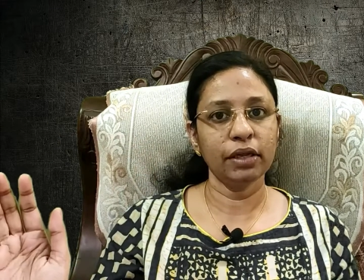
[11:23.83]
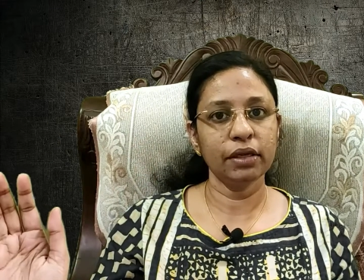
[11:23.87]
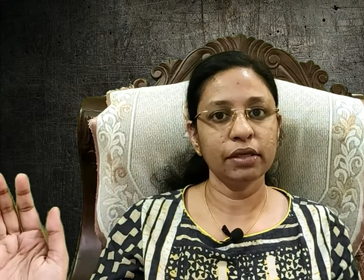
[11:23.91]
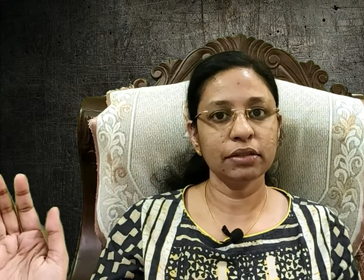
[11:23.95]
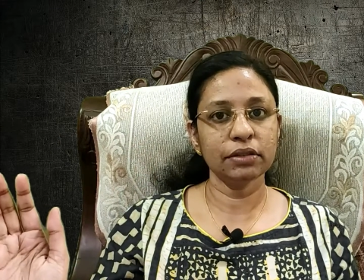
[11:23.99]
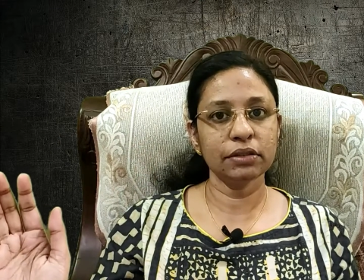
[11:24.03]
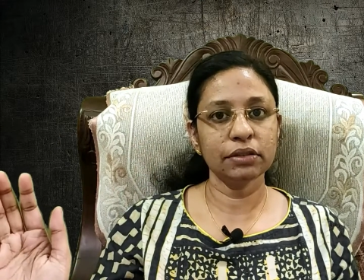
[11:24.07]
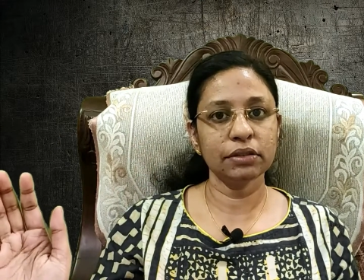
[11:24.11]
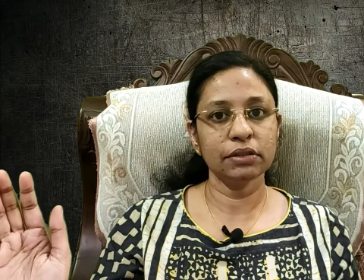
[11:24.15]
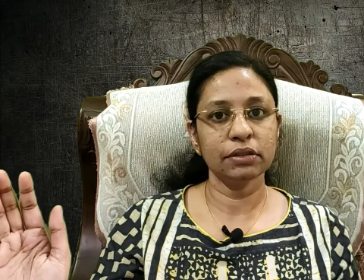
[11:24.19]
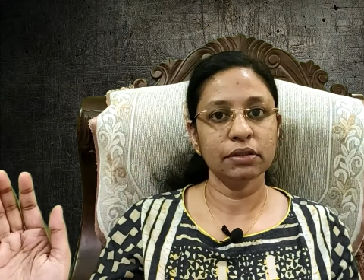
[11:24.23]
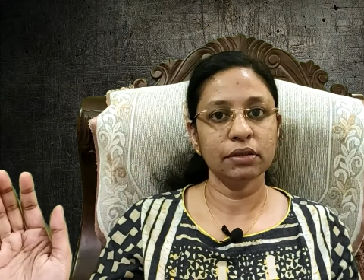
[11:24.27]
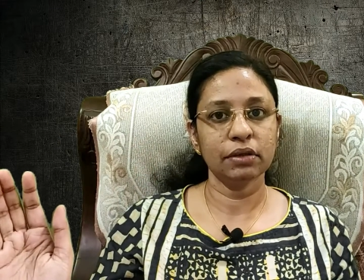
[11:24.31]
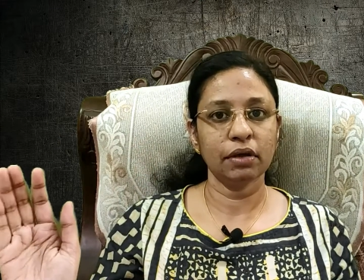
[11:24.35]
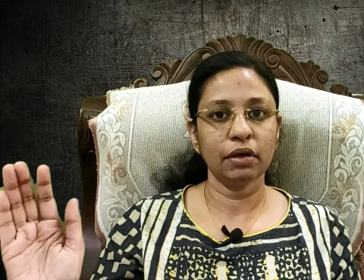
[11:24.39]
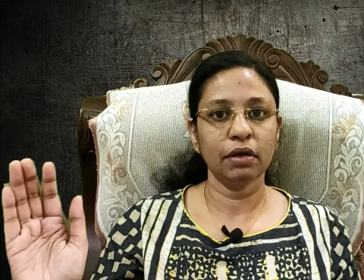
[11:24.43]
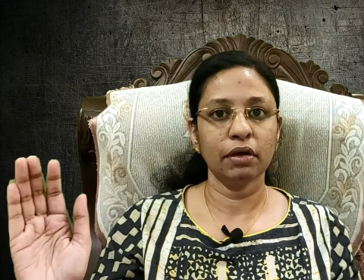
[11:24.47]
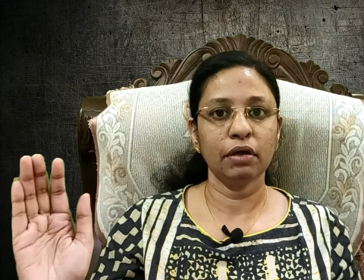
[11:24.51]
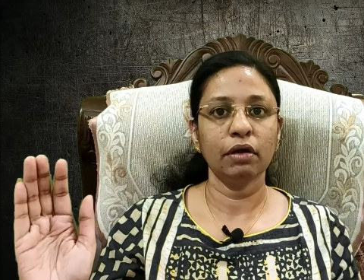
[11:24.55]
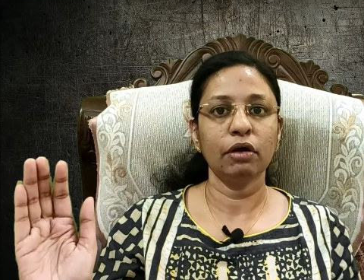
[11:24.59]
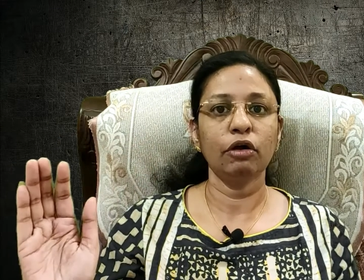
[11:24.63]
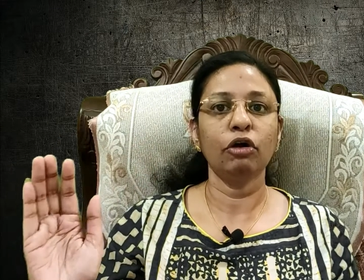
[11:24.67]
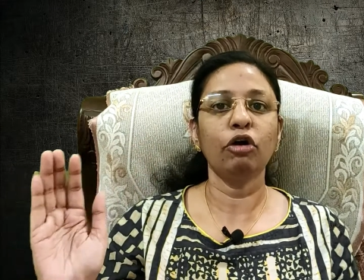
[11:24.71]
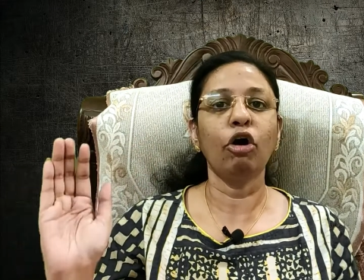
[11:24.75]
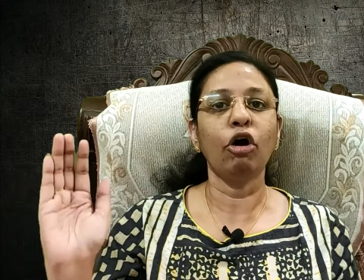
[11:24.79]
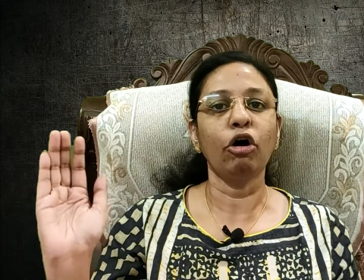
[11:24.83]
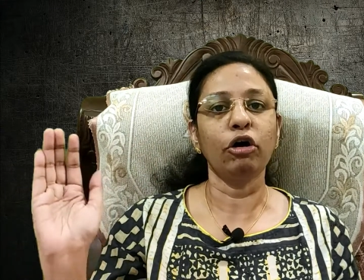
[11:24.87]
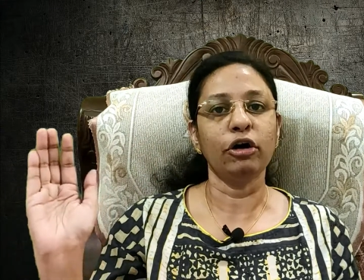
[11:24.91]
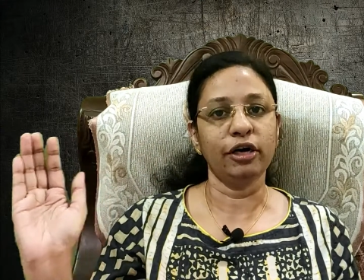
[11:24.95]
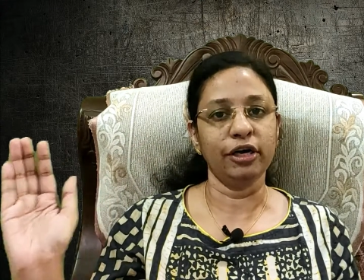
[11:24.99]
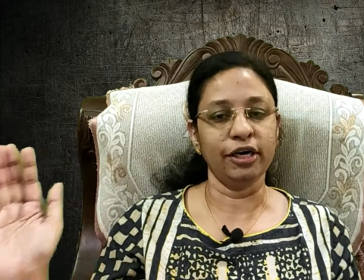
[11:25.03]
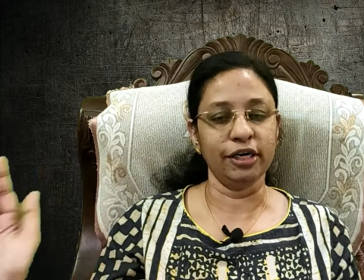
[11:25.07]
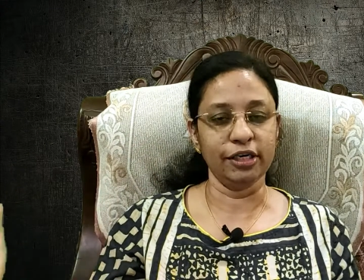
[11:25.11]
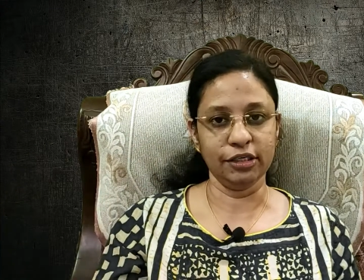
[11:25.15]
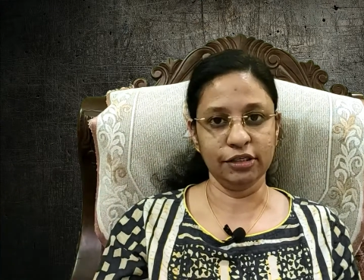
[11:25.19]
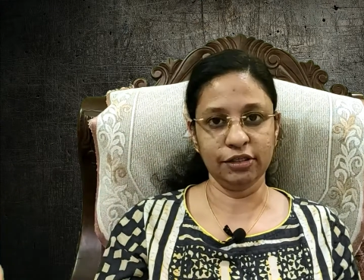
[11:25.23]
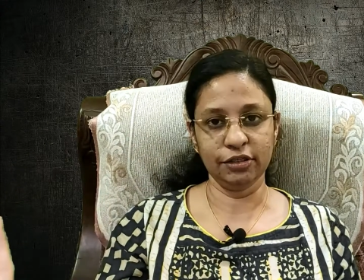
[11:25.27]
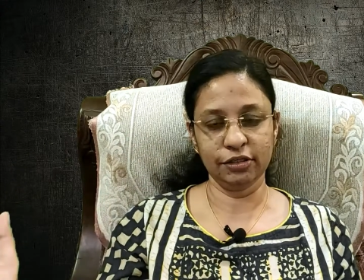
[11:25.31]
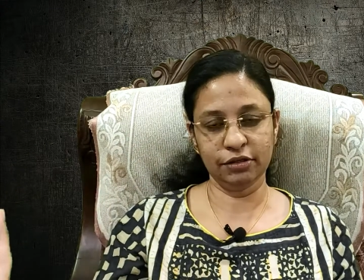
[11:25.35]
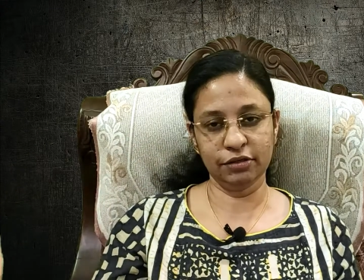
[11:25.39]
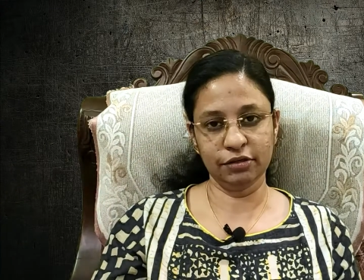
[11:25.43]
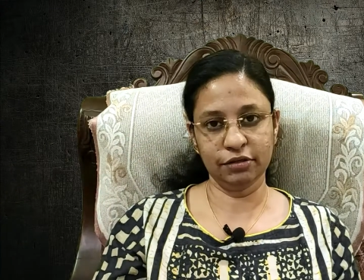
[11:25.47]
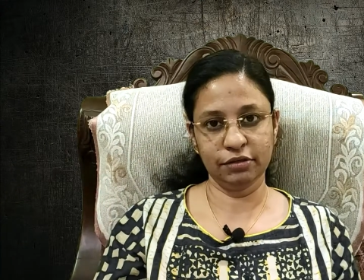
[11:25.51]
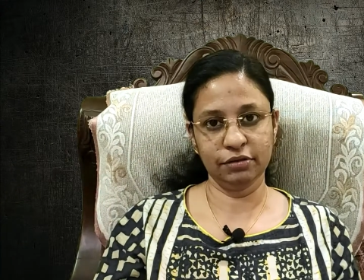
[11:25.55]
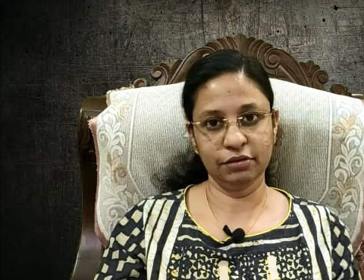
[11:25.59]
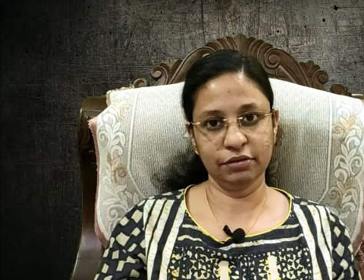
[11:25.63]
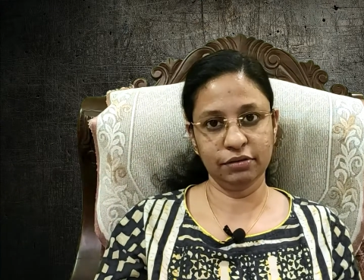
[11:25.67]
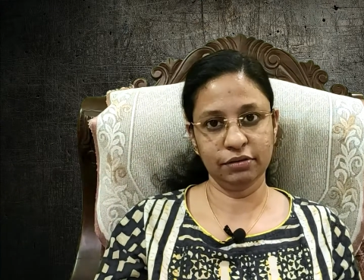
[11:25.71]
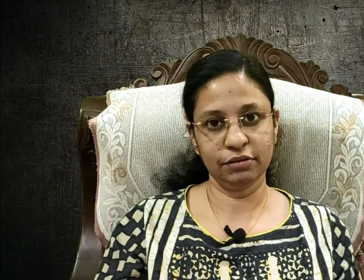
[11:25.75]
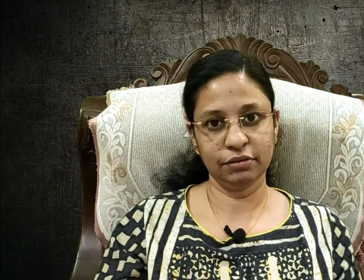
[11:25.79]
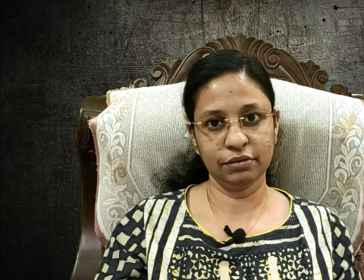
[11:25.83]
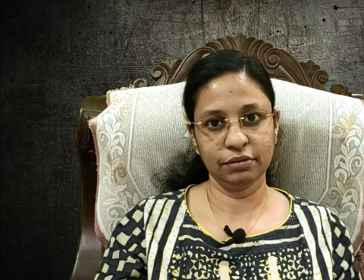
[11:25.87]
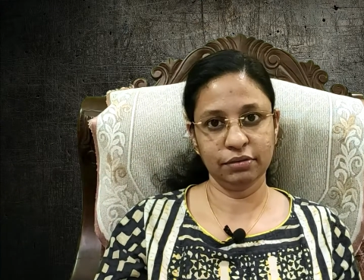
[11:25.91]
is content.